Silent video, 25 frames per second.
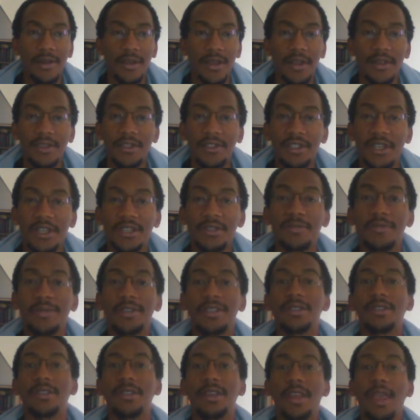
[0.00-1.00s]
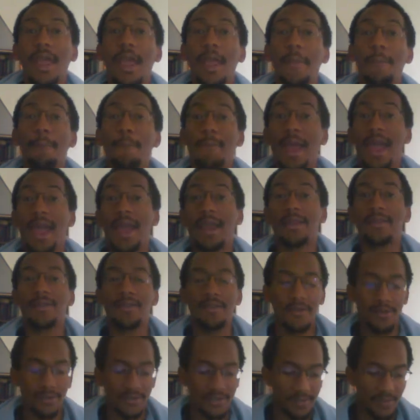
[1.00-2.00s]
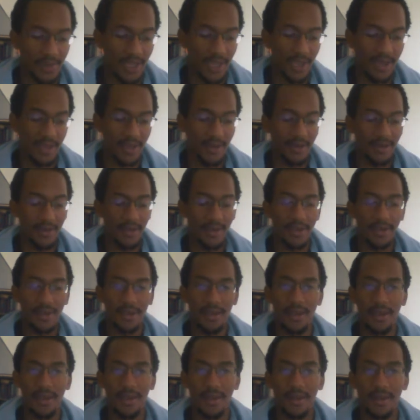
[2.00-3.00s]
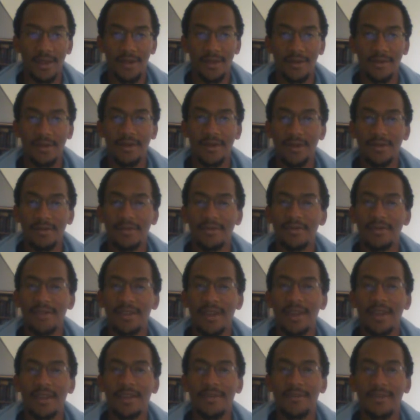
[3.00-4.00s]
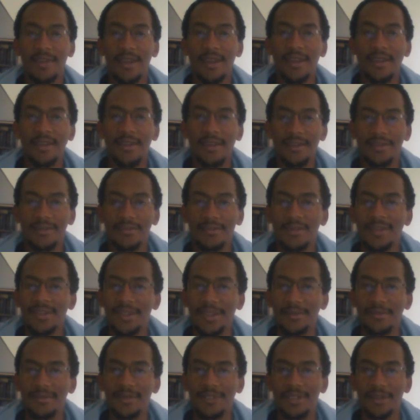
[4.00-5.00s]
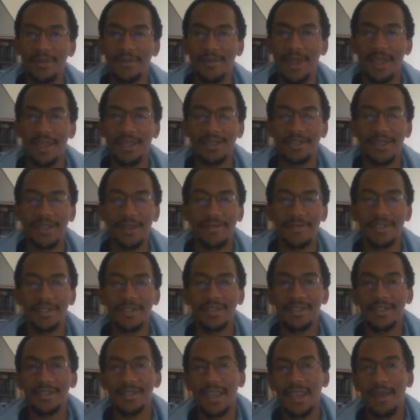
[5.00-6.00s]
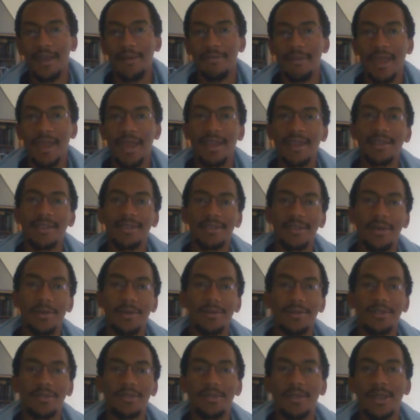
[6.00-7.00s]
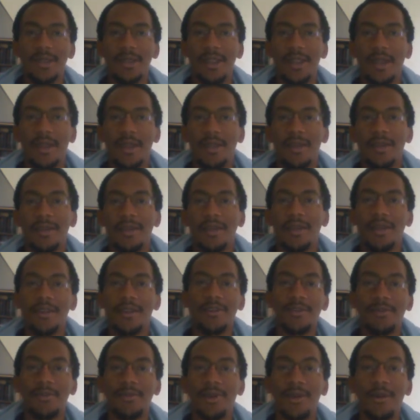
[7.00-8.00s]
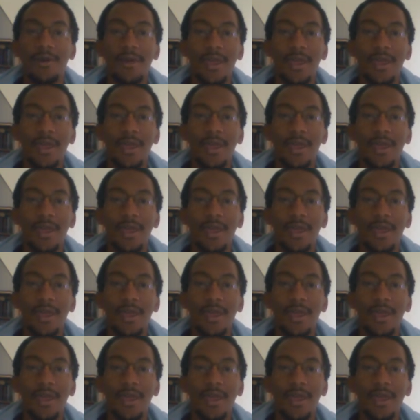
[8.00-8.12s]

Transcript: had just recently came back to New Japan And this was kind of like his redemption match. Ever since he came back, he's always been like doing